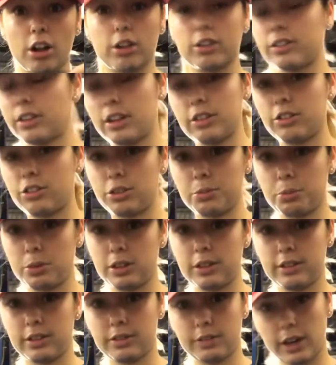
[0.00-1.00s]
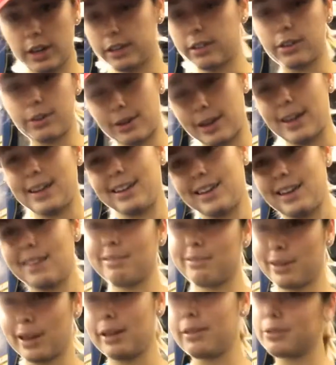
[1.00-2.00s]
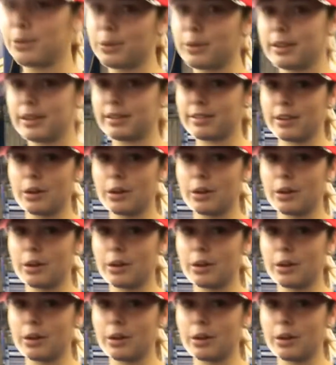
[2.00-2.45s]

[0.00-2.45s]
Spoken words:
Sounds super easy, right? Okay, yeah, okay, you think so.